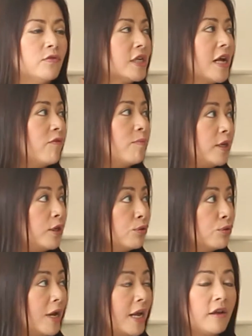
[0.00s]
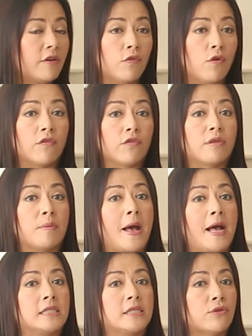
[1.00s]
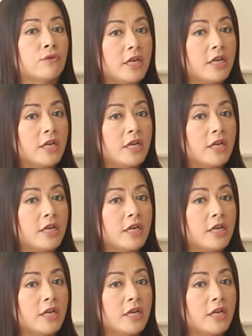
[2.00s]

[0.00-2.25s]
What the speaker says: which I've been curating for the past 3